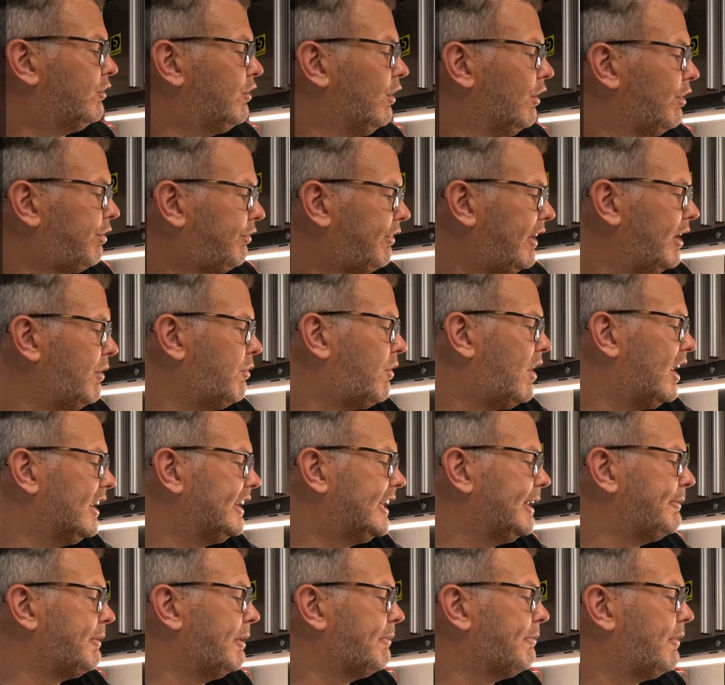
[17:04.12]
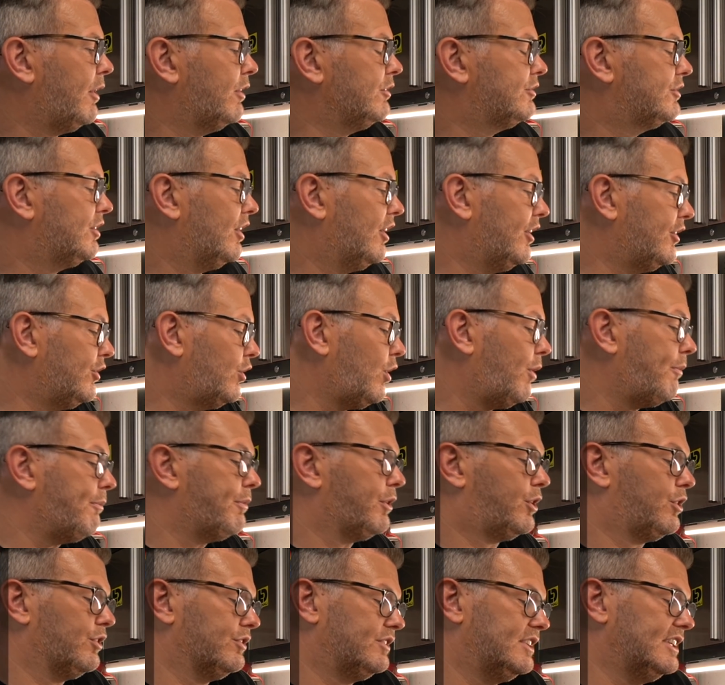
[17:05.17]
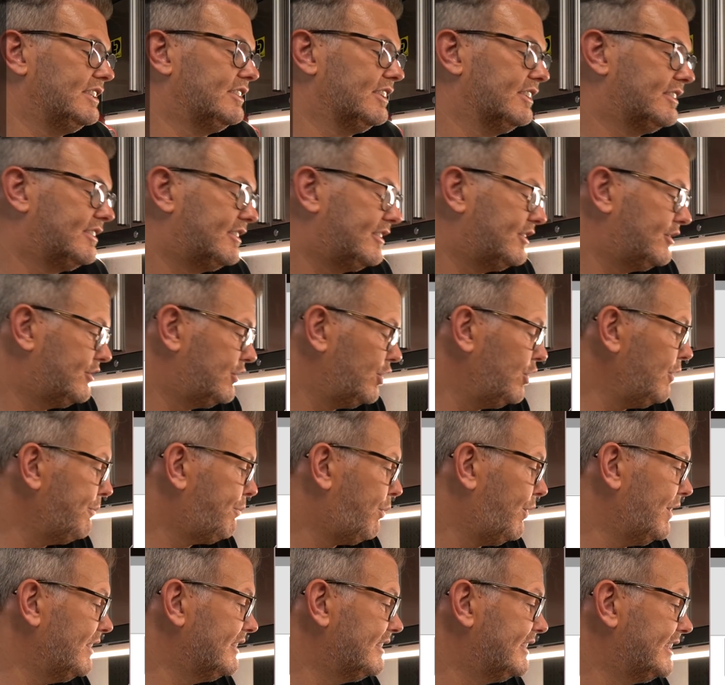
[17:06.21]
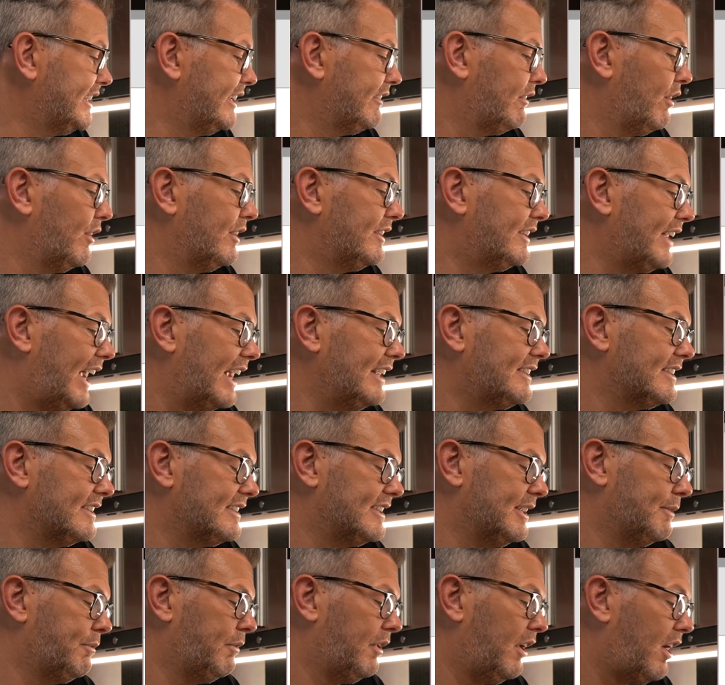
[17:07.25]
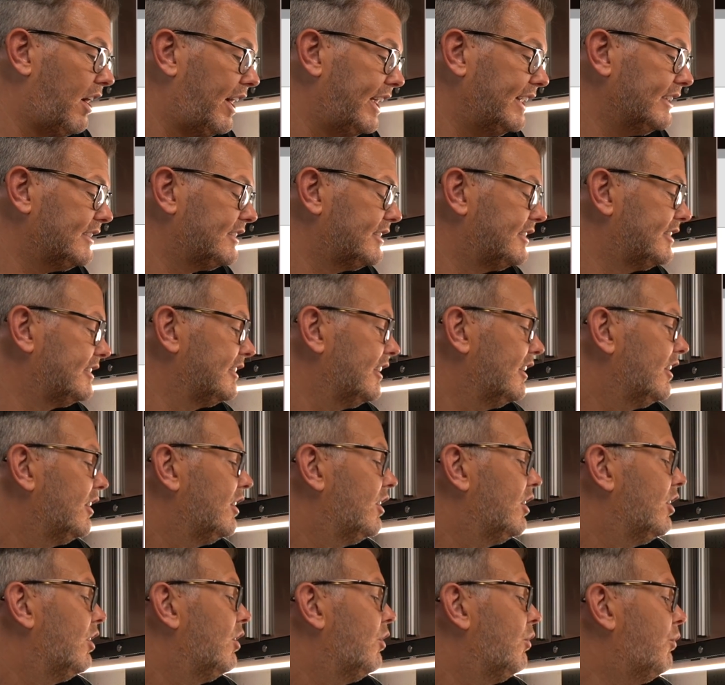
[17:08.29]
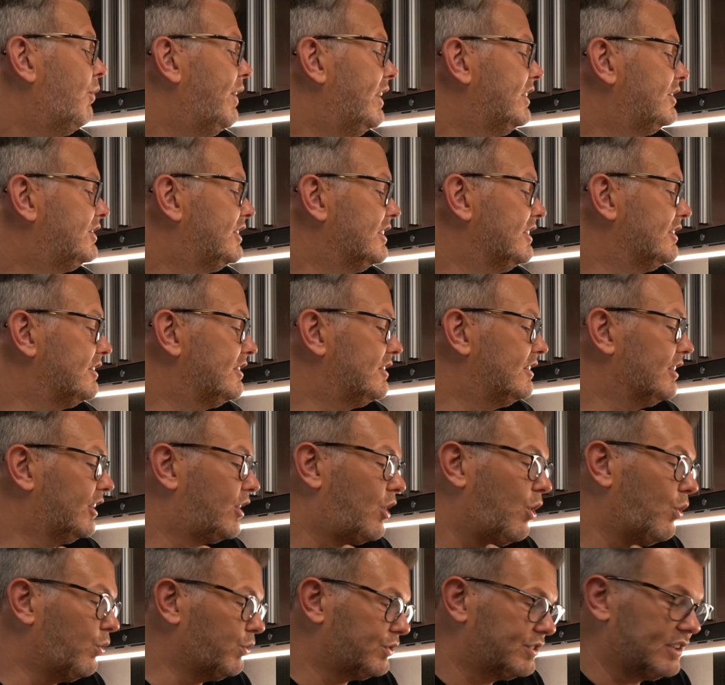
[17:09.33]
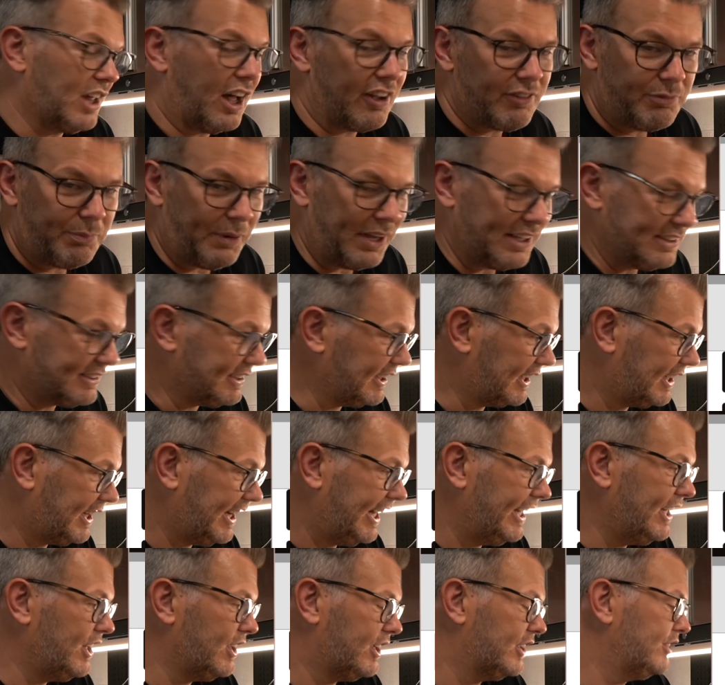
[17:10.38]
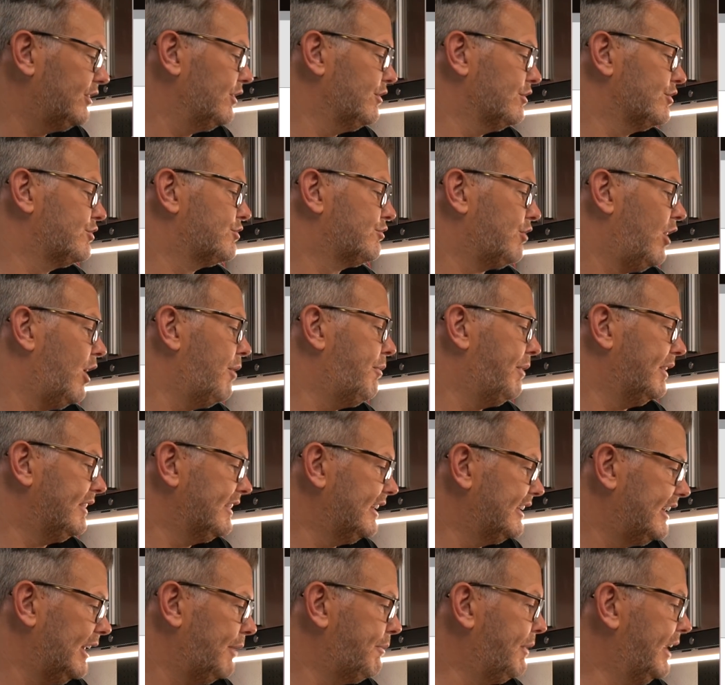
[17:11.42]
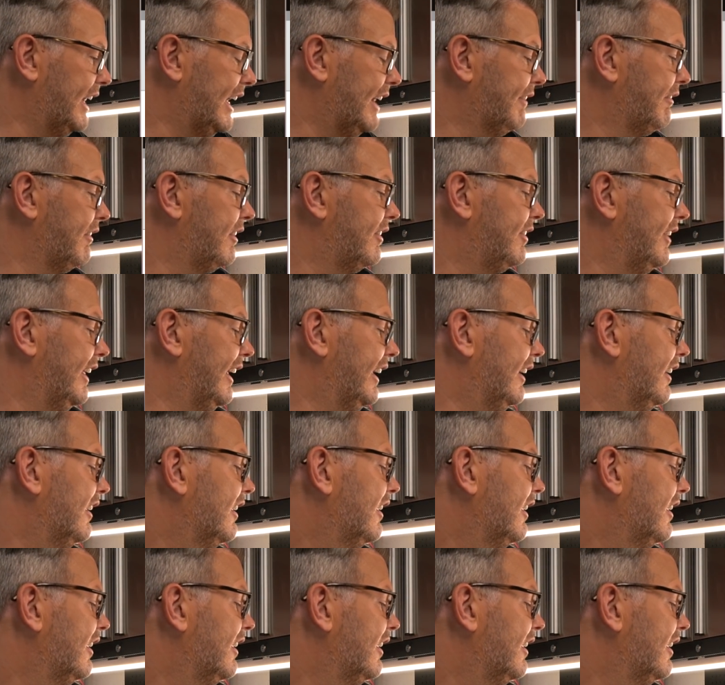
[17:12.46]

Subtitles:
got 3-wire dimming mode turned on because these are 2.0 data dim lights, which is the cool stuff, basically. You can do the strobing, the dimming and everything.